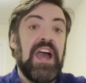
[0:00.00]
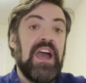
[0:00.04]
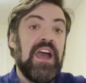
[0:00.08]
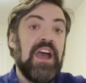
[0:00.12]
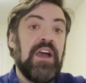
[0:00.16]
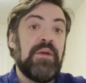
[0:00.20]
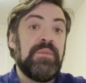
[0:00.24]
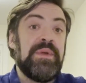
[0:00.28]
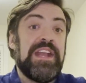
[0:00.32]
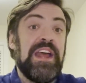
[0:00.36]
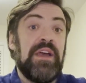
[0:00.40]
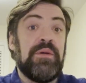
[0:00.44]
I
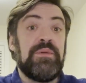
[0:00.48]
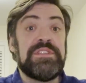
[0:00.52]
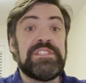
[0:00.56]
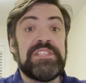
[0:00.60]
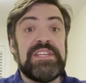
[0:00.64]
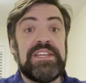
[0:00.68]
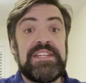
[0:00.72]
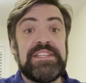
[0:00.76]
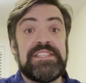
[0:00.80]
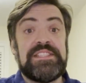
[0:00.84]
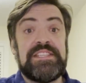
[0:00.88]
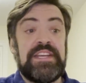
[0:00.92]
mean, I was
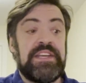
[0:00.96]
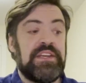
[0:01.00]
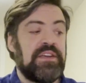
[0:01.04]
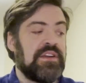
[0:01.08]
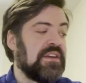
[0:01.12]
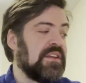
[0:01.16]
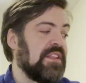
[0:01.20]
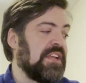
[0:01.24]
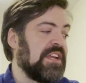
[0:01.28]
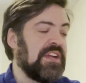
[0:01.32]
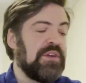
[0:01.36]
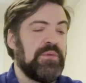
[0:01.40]
gonna say
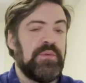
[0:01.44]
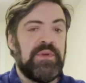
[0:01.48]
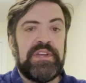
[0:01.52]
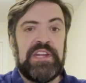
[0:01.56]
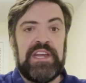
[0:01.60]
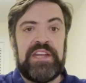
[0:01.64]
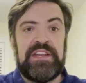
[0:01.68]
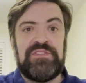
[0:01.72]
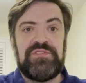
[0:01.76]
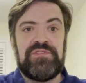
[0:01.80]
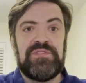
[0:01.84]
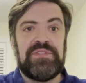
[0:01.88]
earlier when
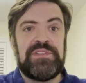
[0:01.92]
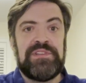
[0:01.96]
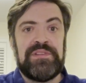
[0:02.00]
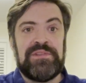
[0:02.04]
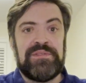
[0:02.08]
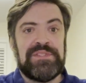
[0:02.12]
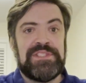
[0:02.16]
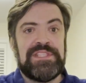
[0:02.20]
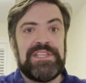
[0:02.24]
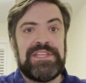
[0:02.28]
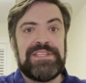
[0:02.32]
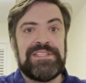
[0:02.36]
I
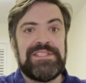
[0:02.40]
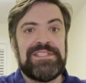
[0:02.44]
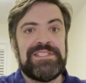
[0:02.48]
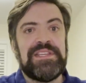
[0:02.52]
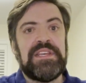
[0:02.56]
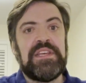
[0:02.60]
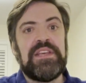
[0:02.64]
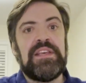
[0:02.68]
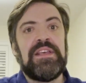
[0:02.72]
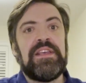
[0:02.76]
introduced this,